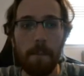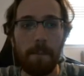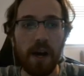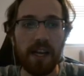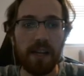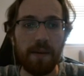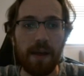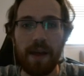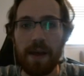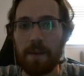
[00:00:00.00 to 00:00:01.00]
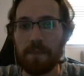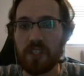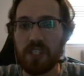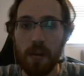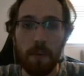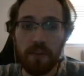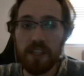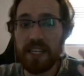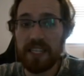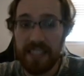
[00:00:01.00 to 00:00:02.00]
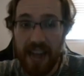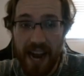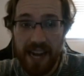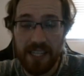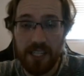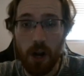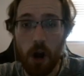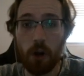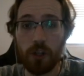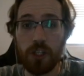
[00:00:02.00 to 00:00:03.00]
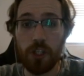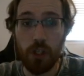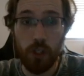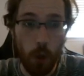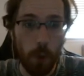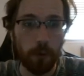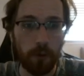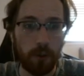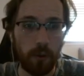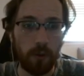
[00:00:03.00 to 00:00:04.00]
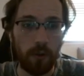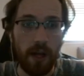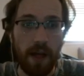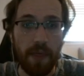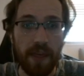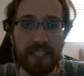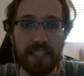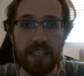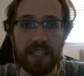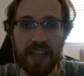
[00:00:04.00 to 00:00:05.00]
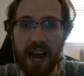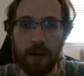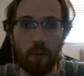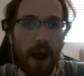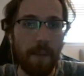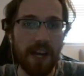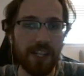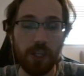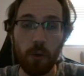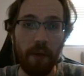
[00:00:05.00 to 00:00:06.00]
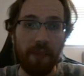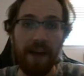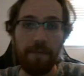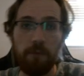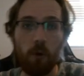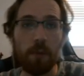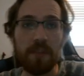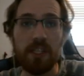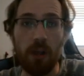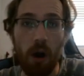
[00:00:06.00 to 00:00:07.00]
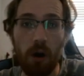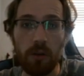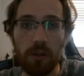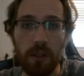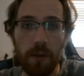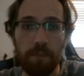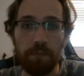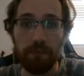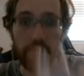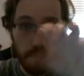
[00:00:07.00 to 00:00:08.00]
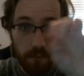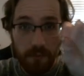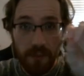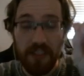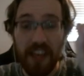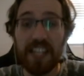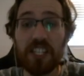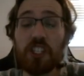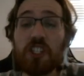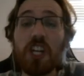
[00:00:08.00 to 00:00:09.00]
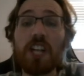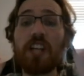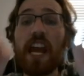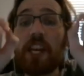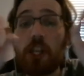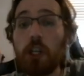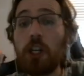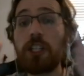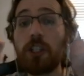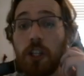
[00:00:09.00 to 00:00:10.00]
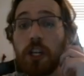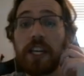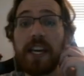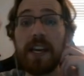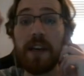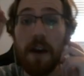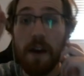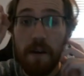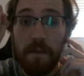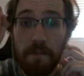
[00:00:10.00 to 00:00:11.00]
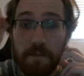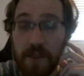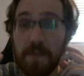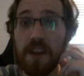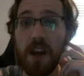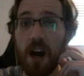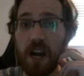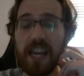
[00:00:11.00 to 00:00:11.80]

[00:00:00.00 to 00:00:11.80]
But some of the designs are super cool. This design, well, I'm not sure what that form is called. That is such a good looking Vivian.